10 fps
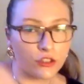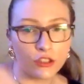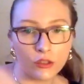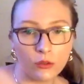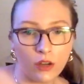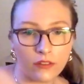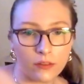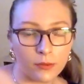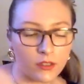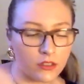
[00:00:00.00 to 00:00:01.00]
two
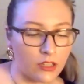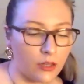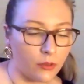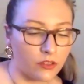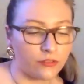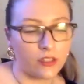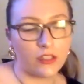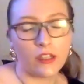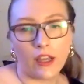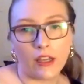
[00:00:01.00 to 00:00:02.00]
other books that I want to
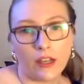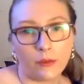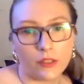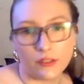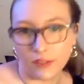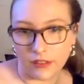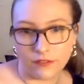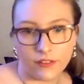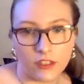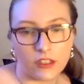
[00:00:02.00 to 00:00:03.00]
read and I want to
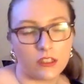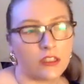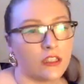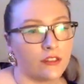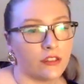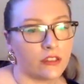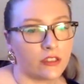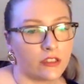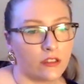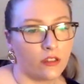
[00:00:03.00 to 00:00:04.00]
like finish this series
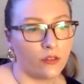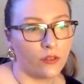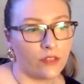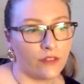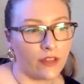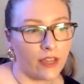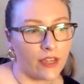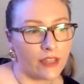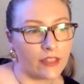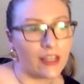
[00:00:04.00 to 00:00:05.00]
this year hopefully if I
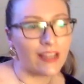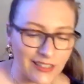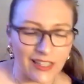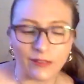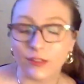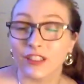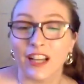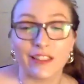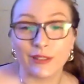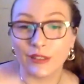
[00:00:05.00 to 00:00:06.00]
can. Sound of
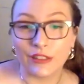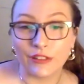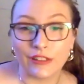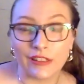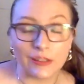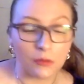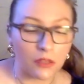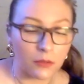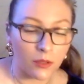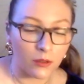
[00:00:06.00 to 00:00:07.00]
Siren series is
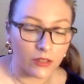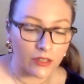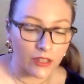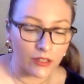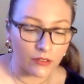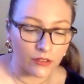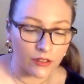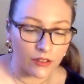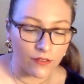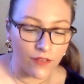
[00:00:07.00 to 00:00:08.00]
what I'm calling it. I don't
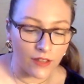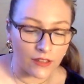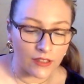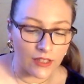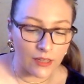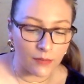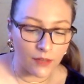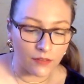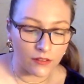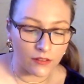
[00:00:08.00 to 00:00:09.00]
really know if that's the name
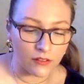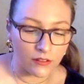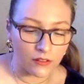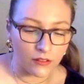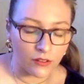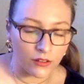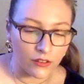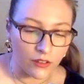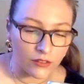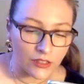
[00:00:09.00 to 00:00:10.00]
of or
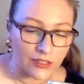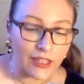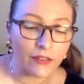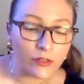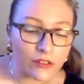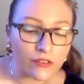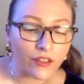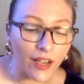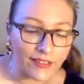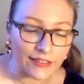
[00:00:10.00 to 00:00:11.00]
no, it's the Tales of
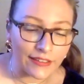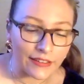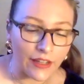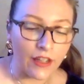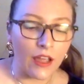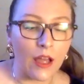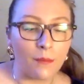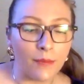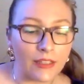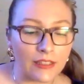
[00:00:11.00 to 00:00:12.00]
Skylge.
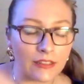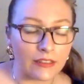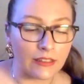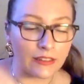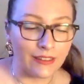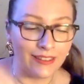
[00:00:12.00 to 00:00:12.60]
Basically